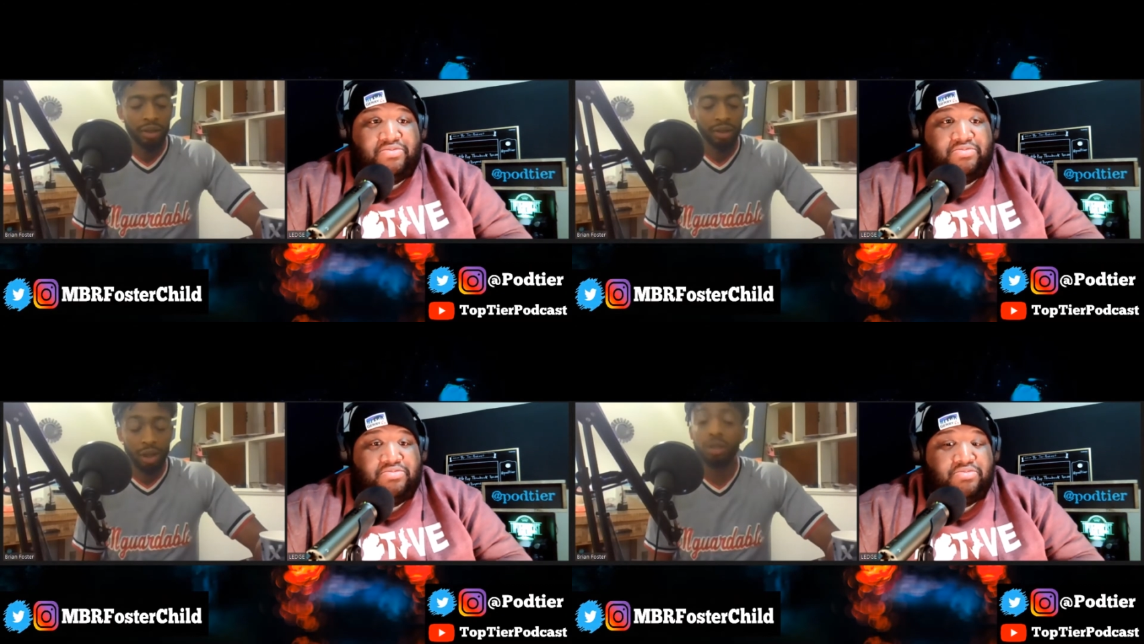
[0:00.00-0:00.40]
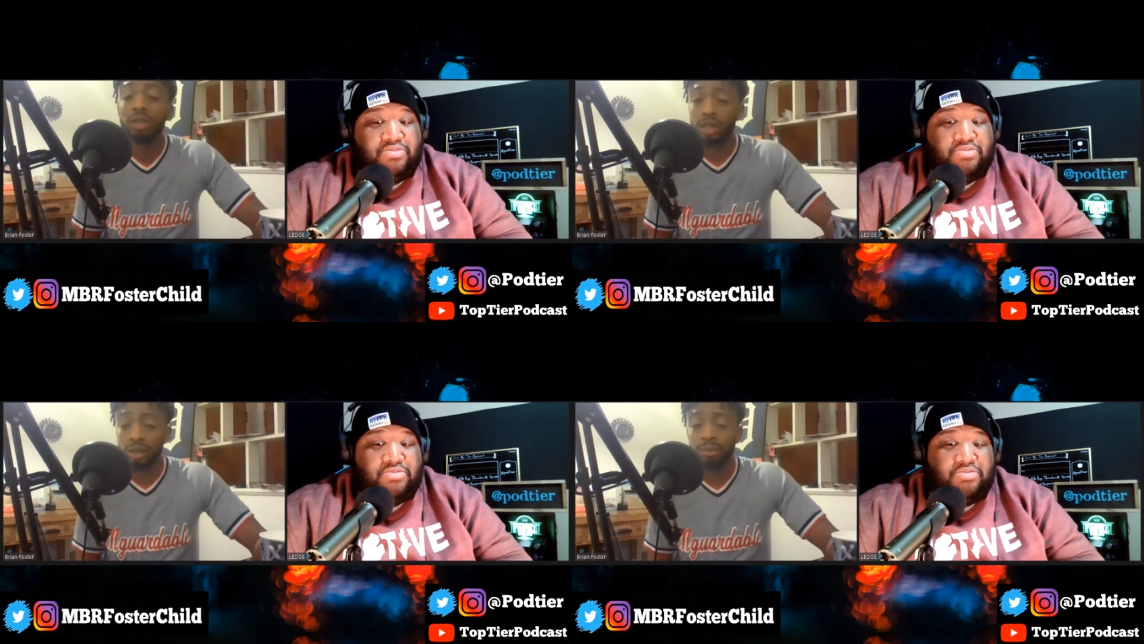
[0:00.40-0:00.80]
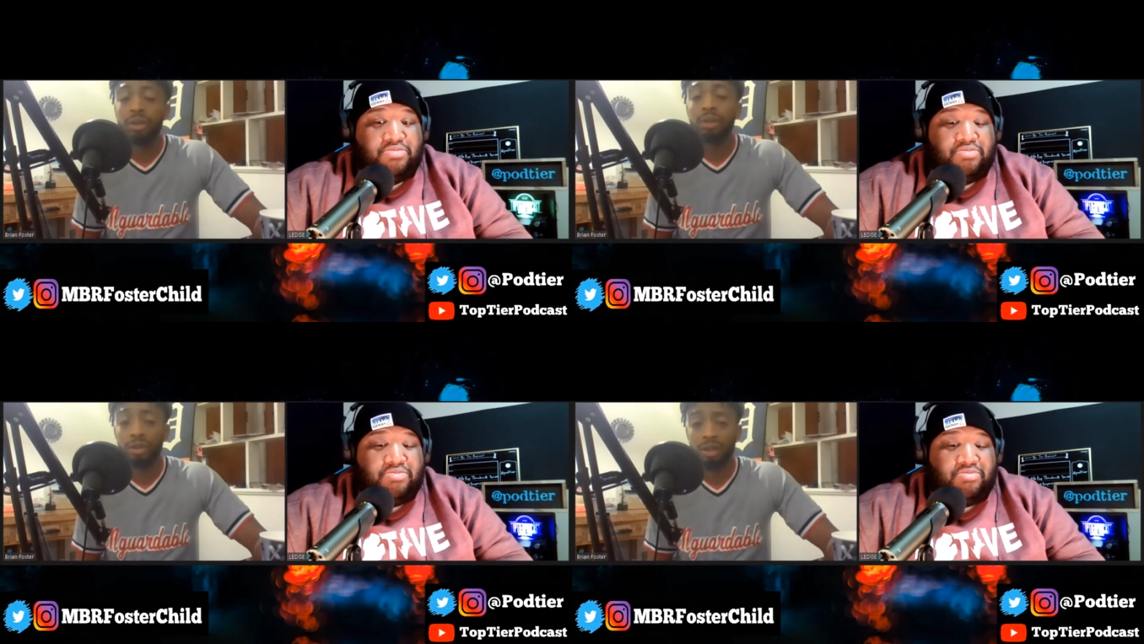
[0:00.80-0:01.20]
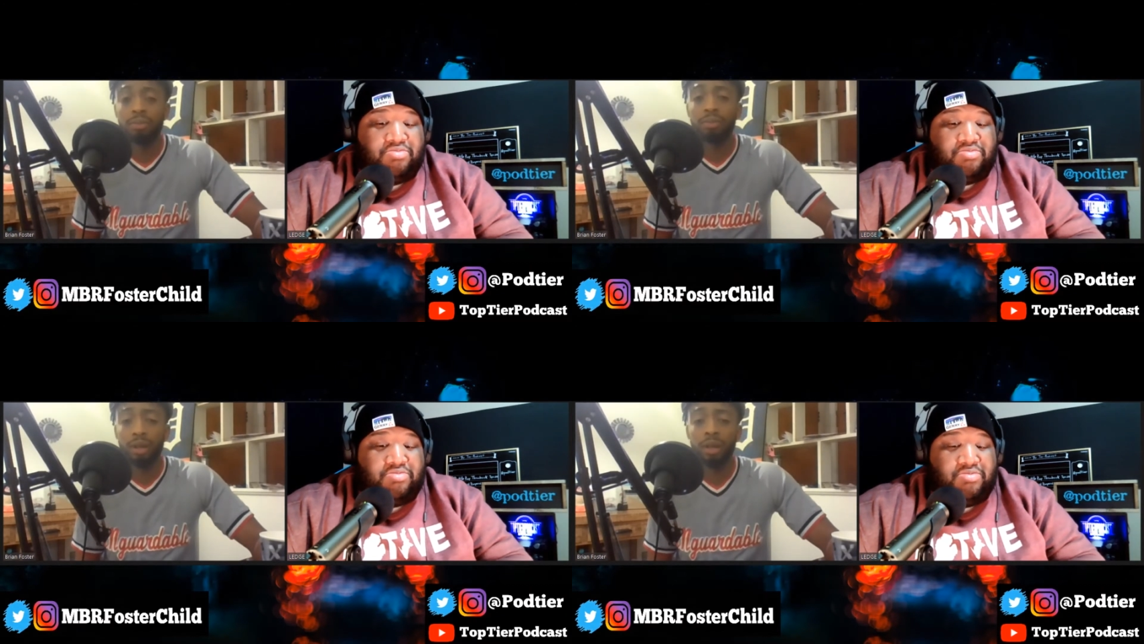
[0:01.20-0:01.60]
Speaker 1: Dose say some
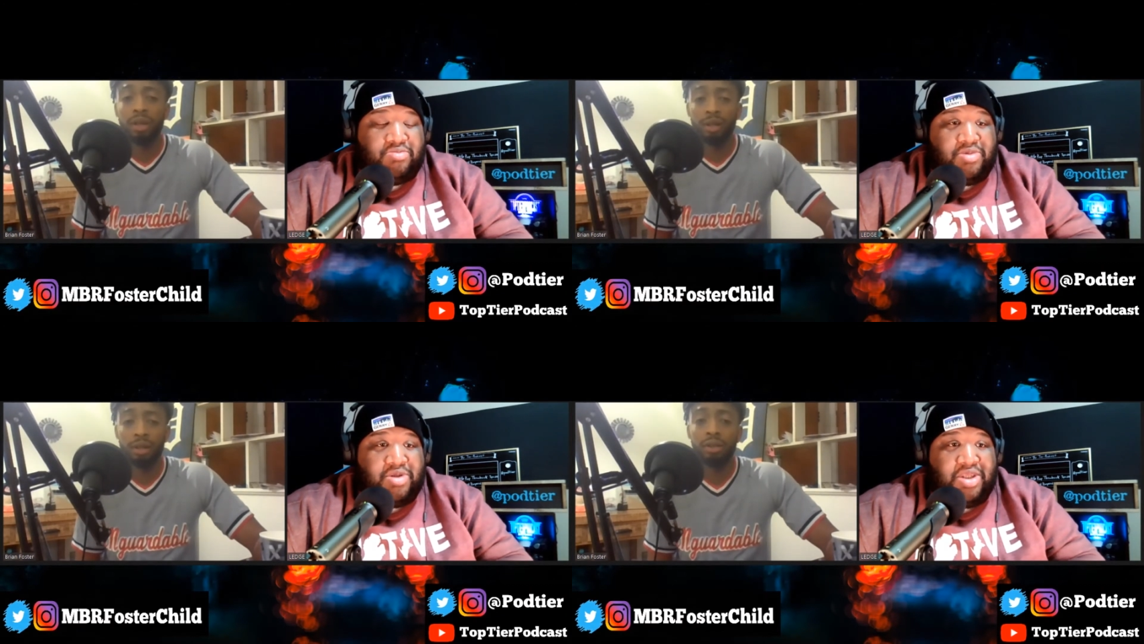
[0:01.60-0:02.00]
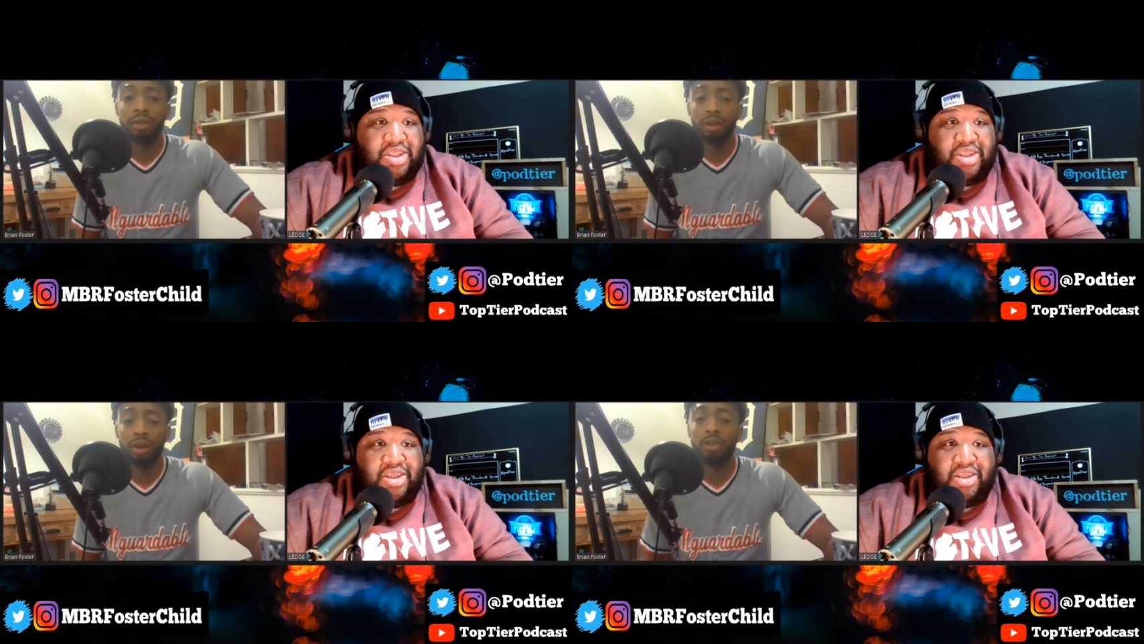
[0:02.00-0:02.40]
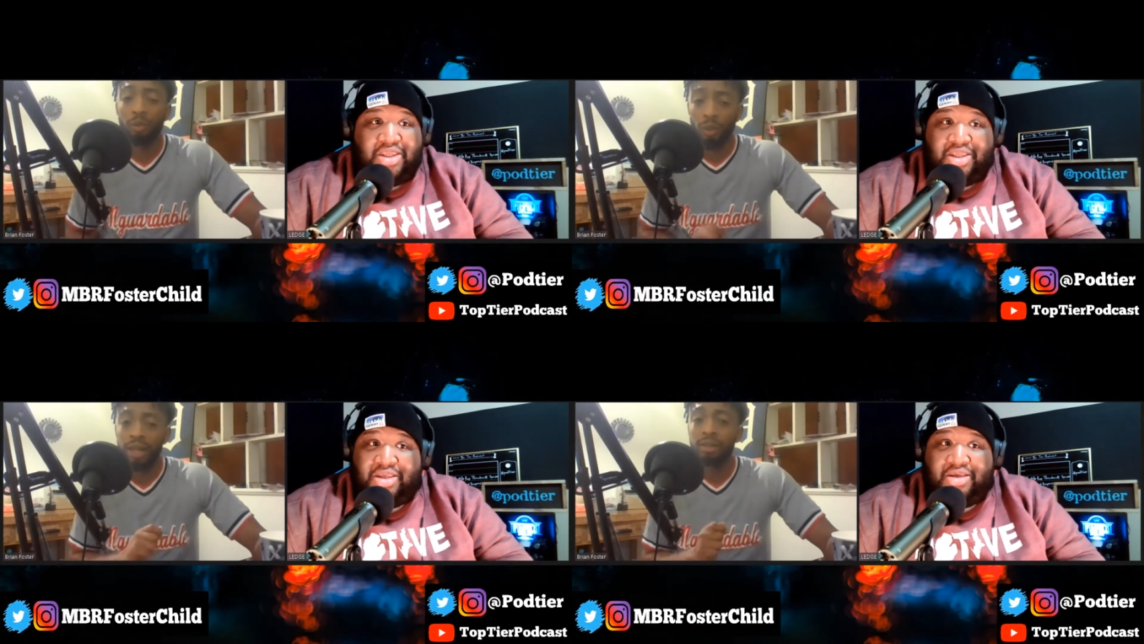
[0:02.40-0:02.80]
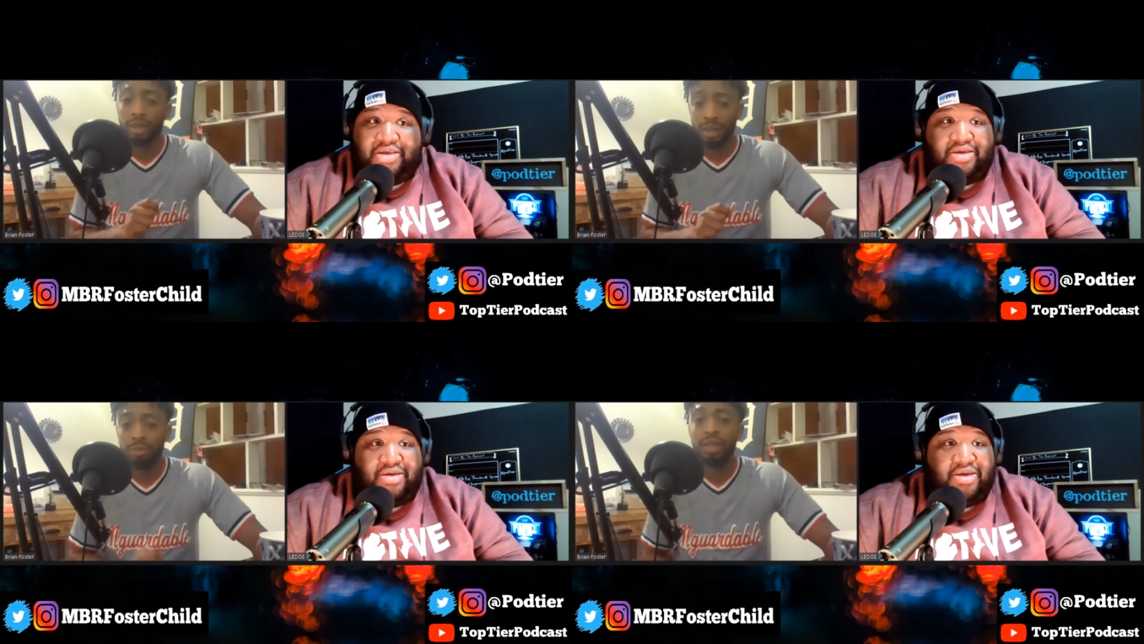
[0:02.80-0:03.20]
on the writing
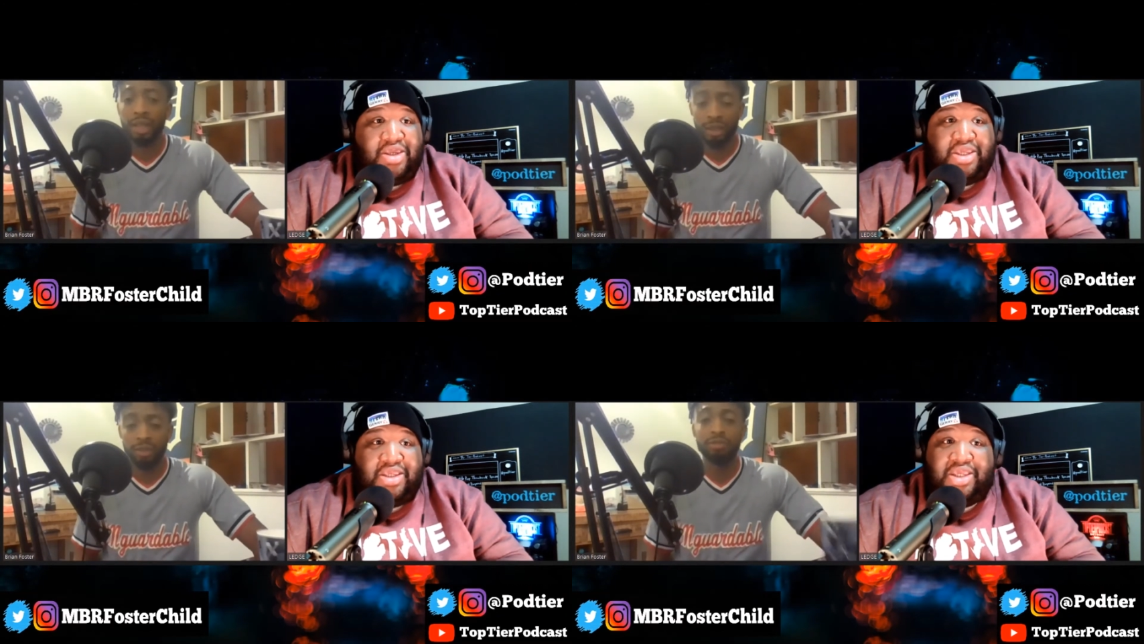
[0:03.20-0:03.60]
tip. He say some